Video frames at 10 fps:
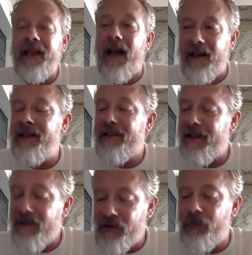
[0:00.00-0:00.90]

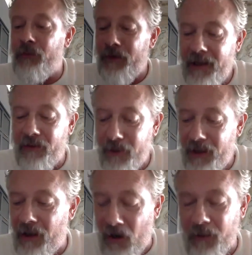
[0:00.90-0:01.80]
it's really,
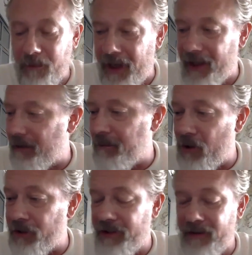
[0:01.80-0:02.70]
really heartbreaking,
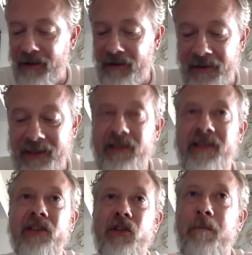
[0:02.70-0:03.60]
because this is
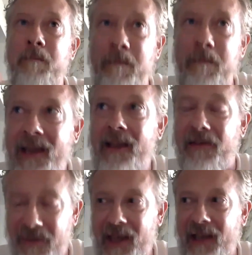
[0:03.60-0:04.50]
such a
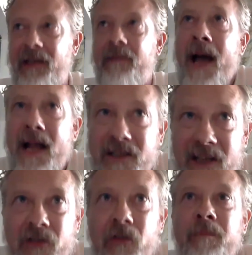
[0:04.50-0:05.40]
big thing.
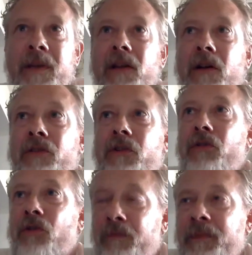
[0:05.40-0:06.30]
Imagine
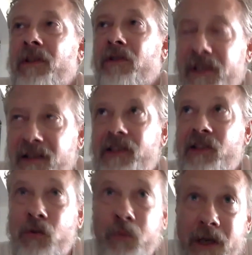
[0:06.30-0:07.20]
this
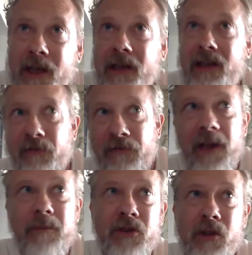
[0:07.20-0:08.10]
Sweden is a
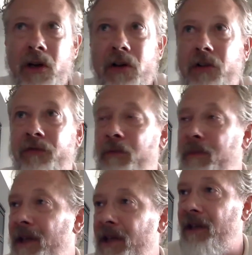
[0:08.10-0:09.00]
famous country for
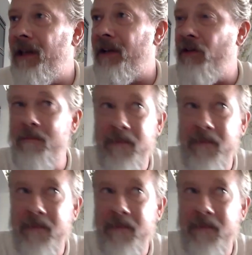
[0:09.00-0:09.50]
being like the